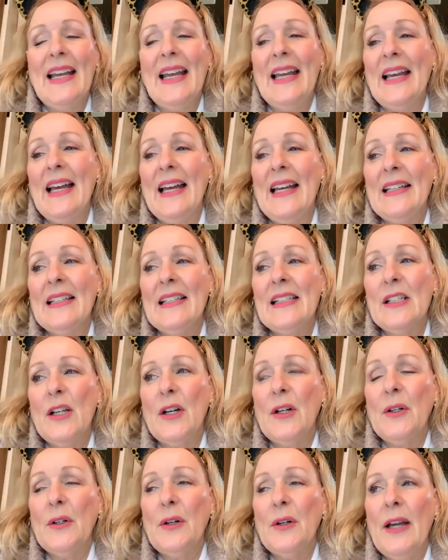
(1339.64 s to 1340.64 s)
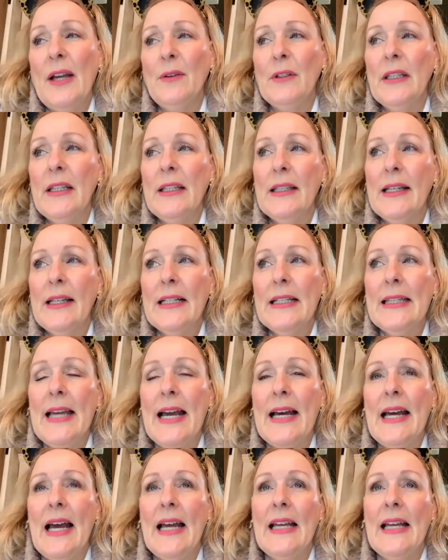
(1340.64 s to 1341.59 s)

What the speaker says: And so I really liked that.